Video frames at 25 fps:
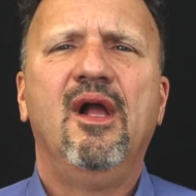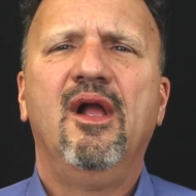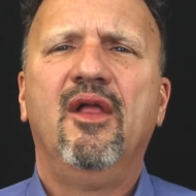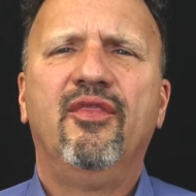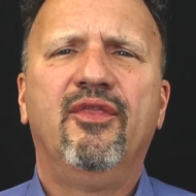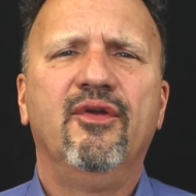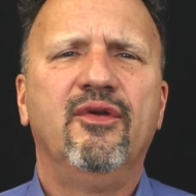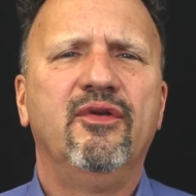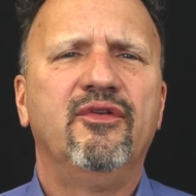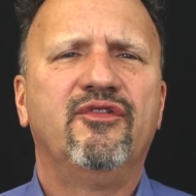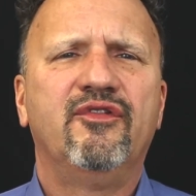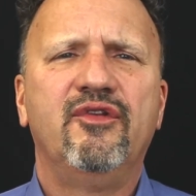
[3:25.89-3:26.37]

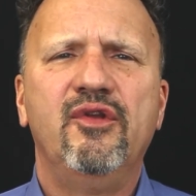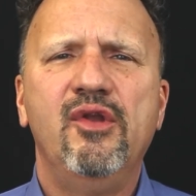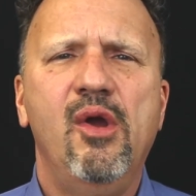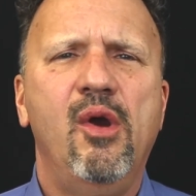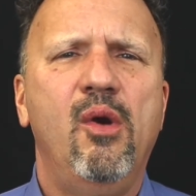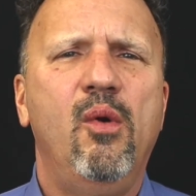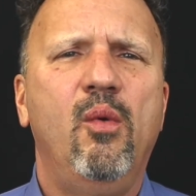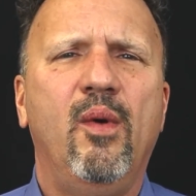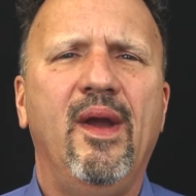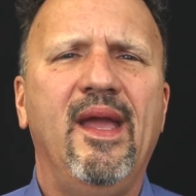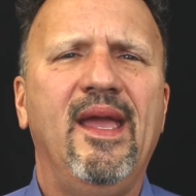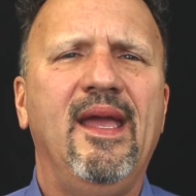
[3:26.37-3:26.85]
there's
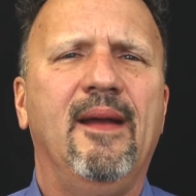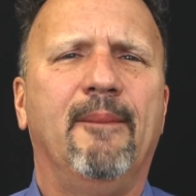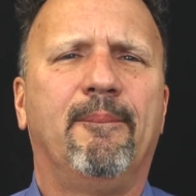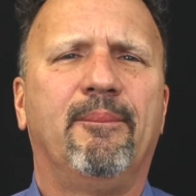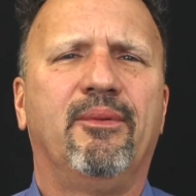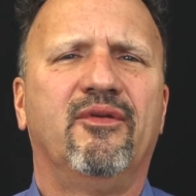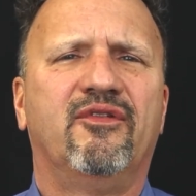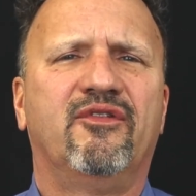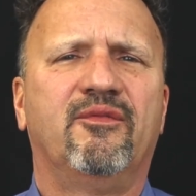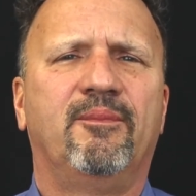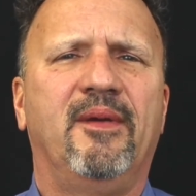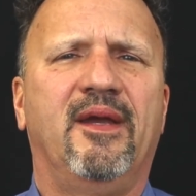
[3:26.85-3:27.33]
no way a
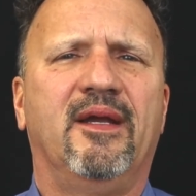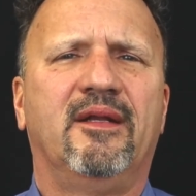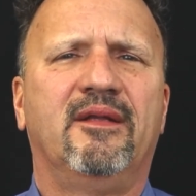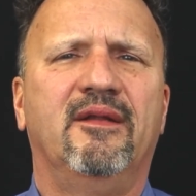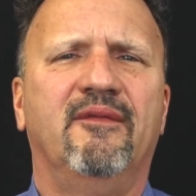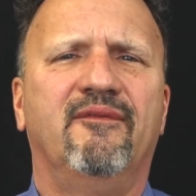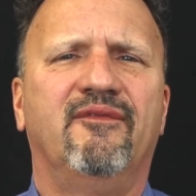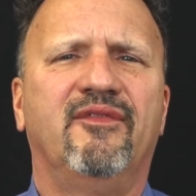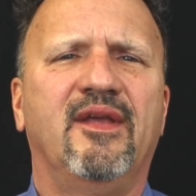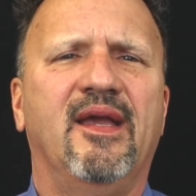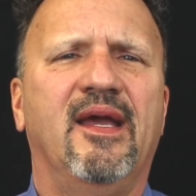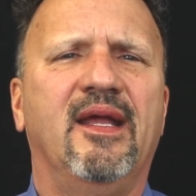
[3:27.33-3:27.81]

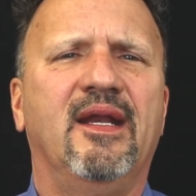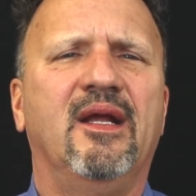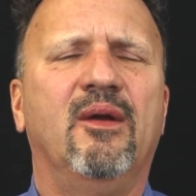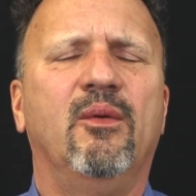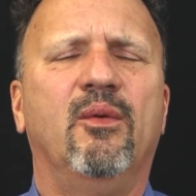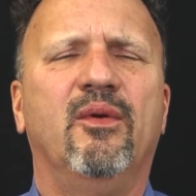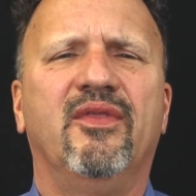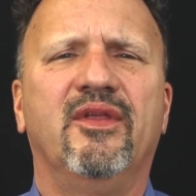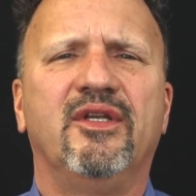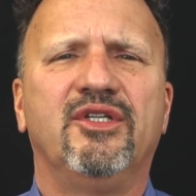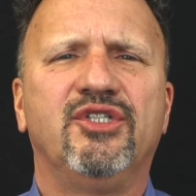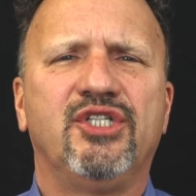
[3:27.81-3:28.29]
prospective tenant
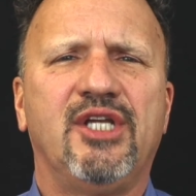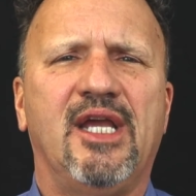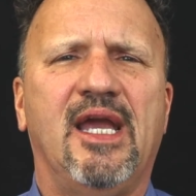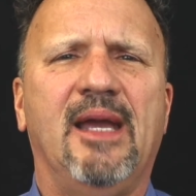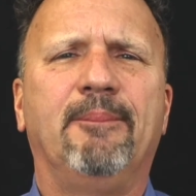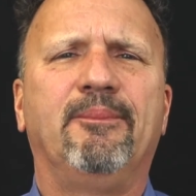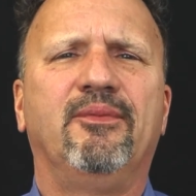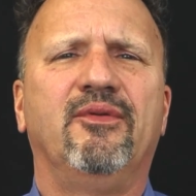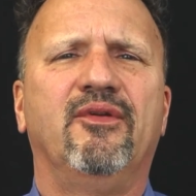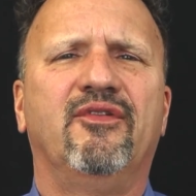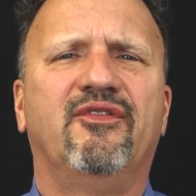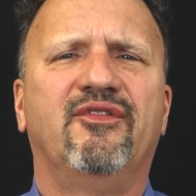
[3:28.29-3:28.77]
with a
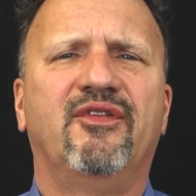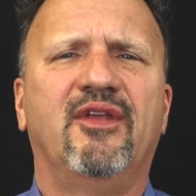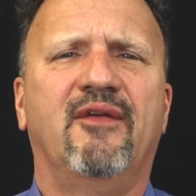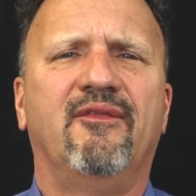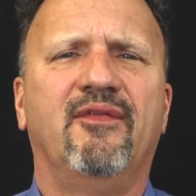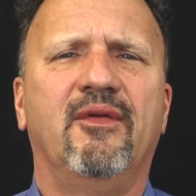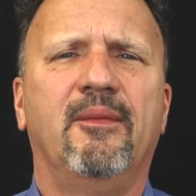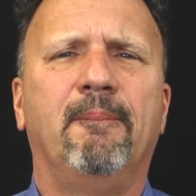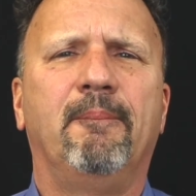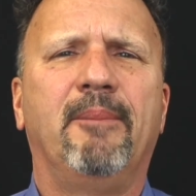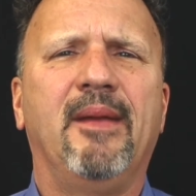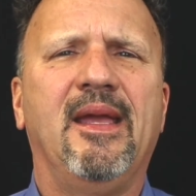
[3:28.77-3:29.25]
Chapter
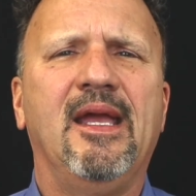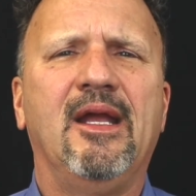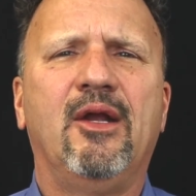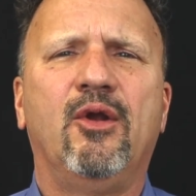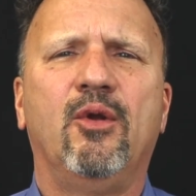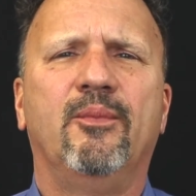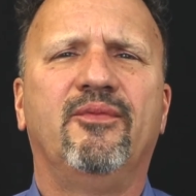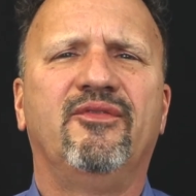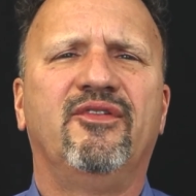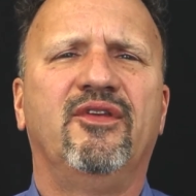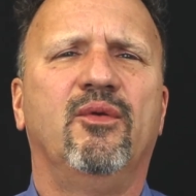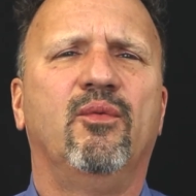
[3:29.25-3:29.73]
7
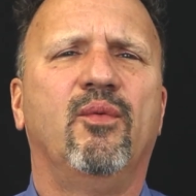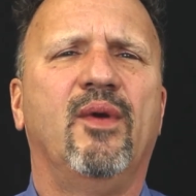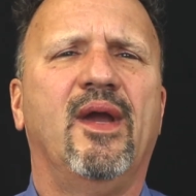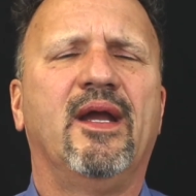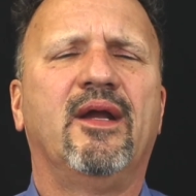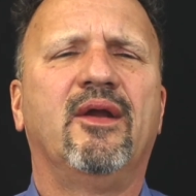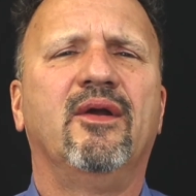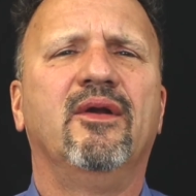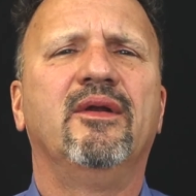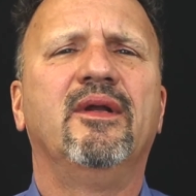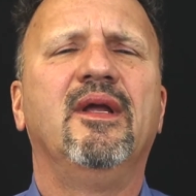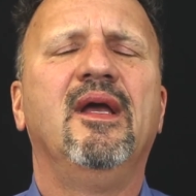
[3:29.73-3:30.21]
bankruptcy
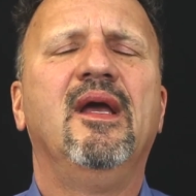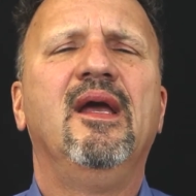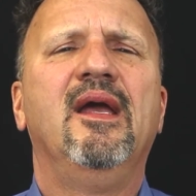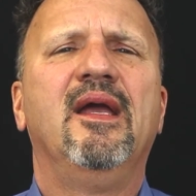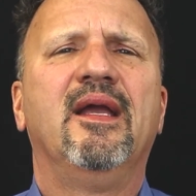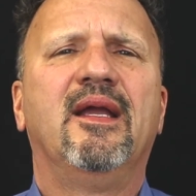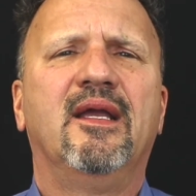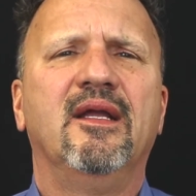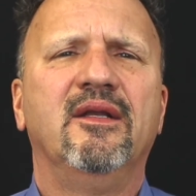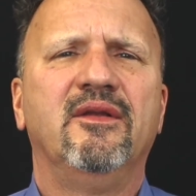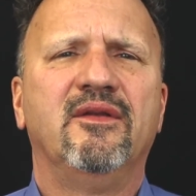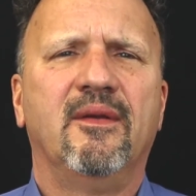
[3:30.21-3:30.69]
record
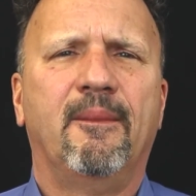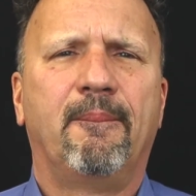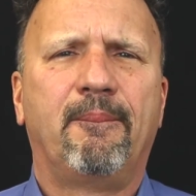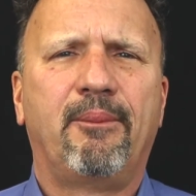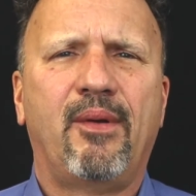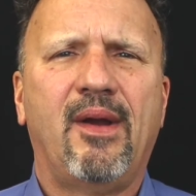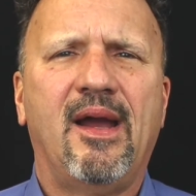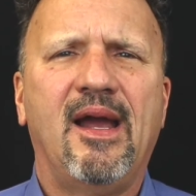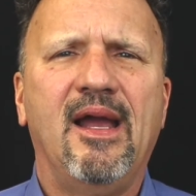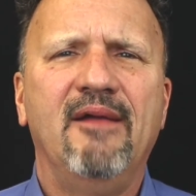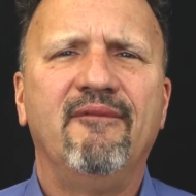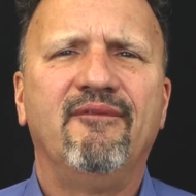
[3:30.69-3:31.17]
can
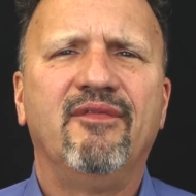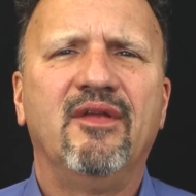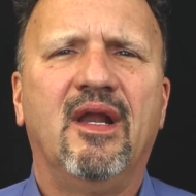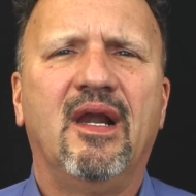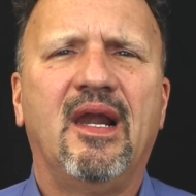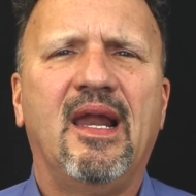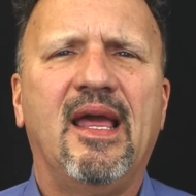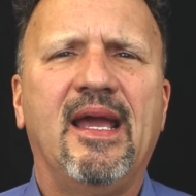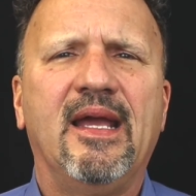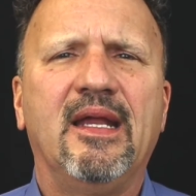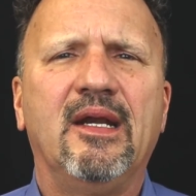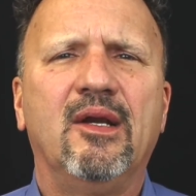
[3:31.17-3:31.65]
deprive the
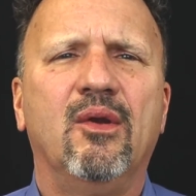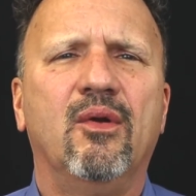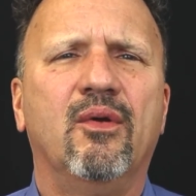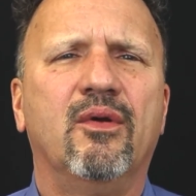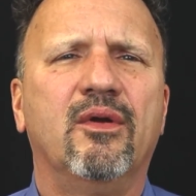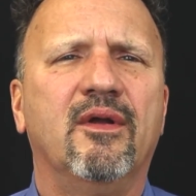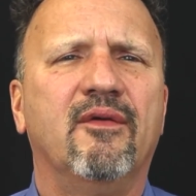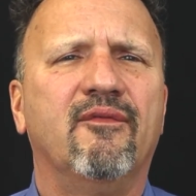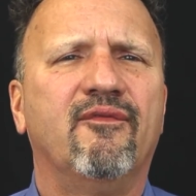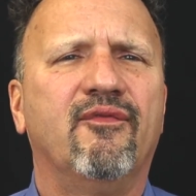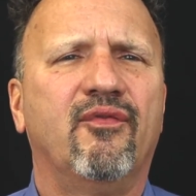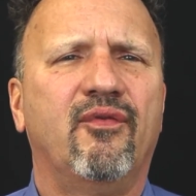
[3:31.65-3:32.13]

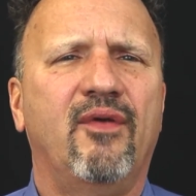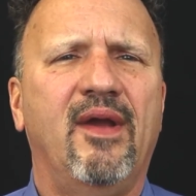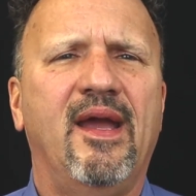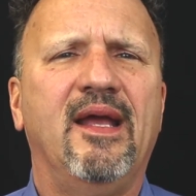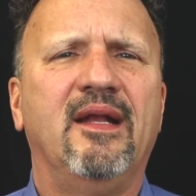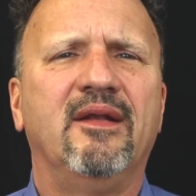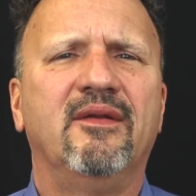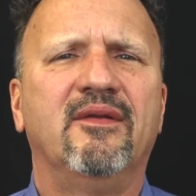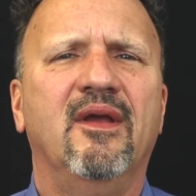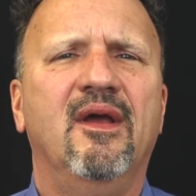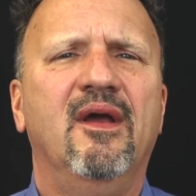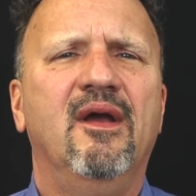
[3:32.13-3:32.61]
landlord of
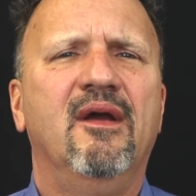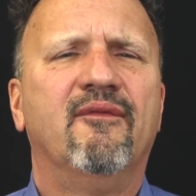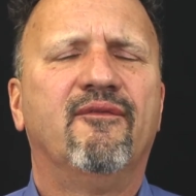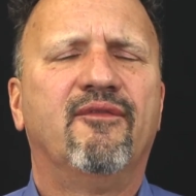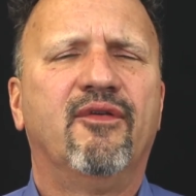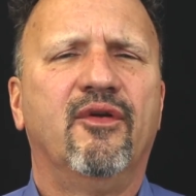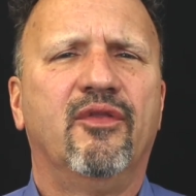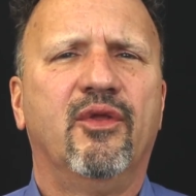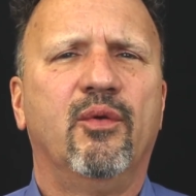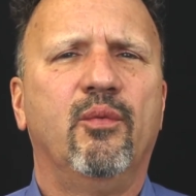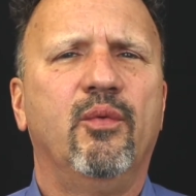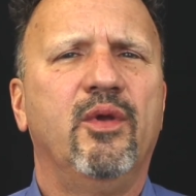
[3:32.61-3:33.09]
rent
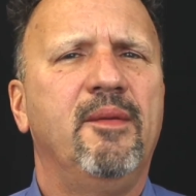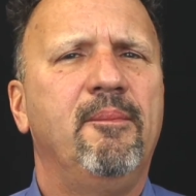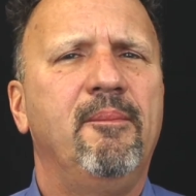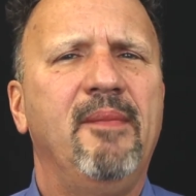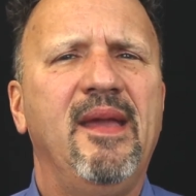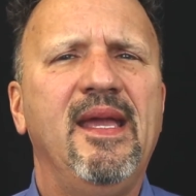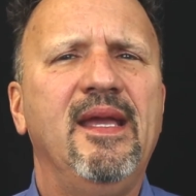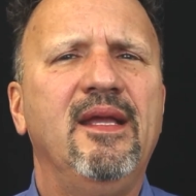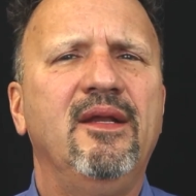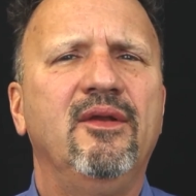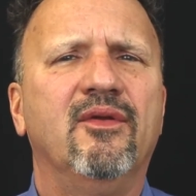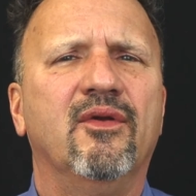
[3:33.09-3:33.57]
for the
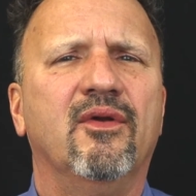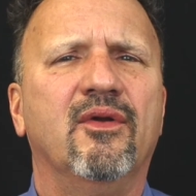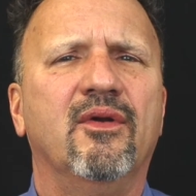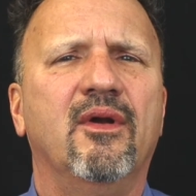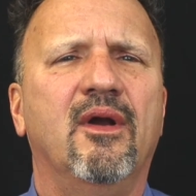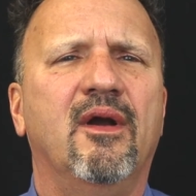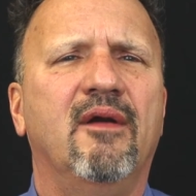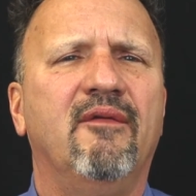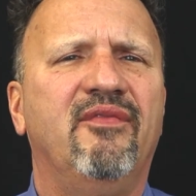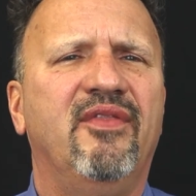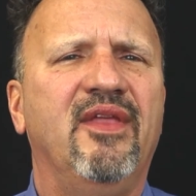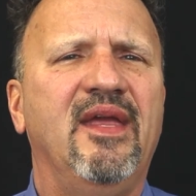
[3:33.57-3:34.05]
remainder
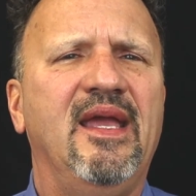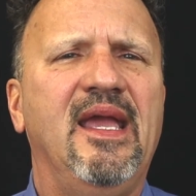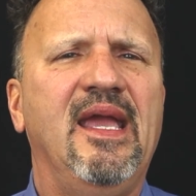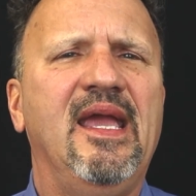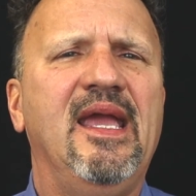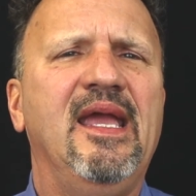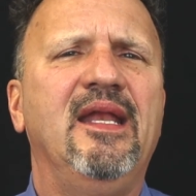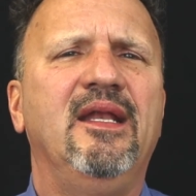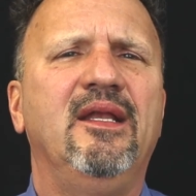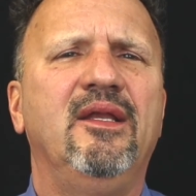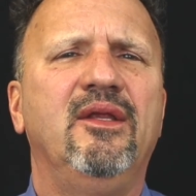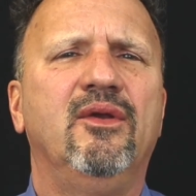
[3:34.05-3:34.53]
of the
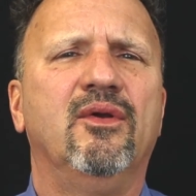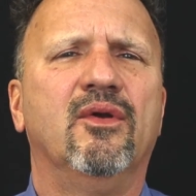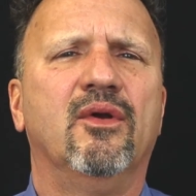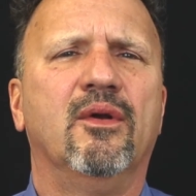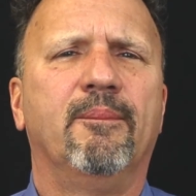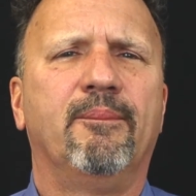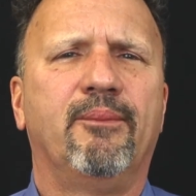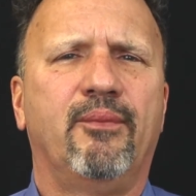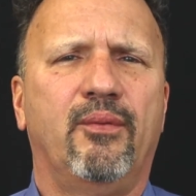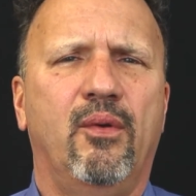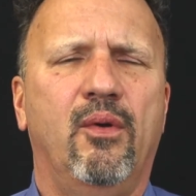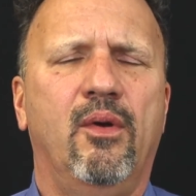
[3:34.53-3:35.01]

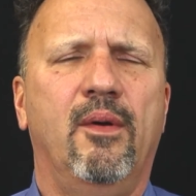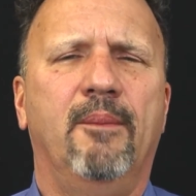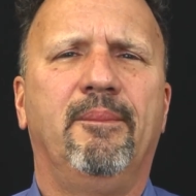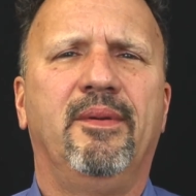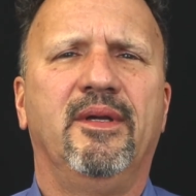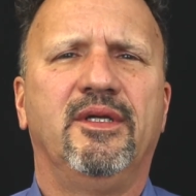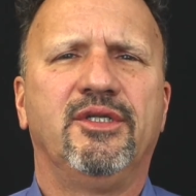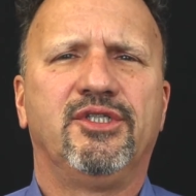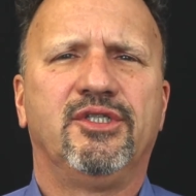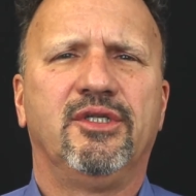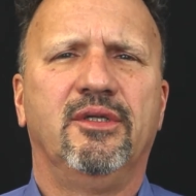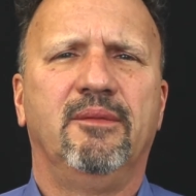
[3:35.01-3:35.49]
8-year
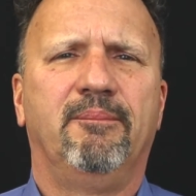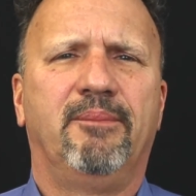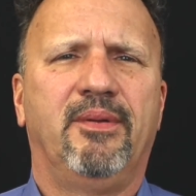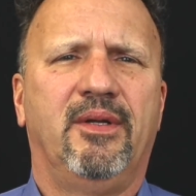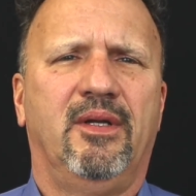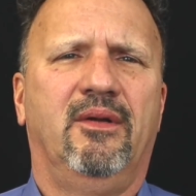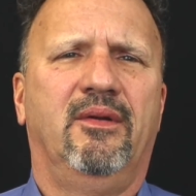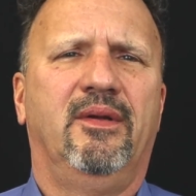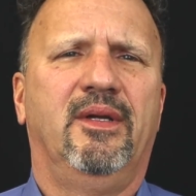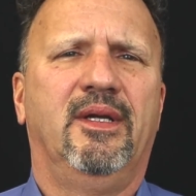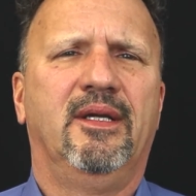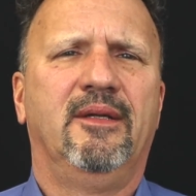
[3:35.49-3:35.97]
prohibition
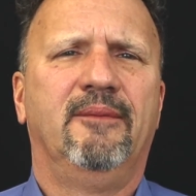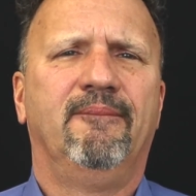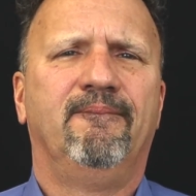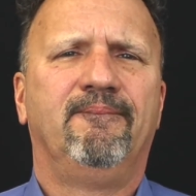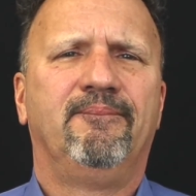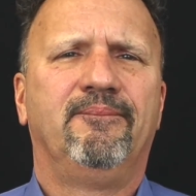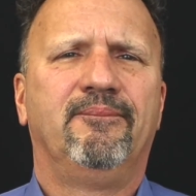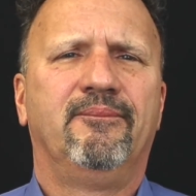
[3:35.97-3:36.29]
period.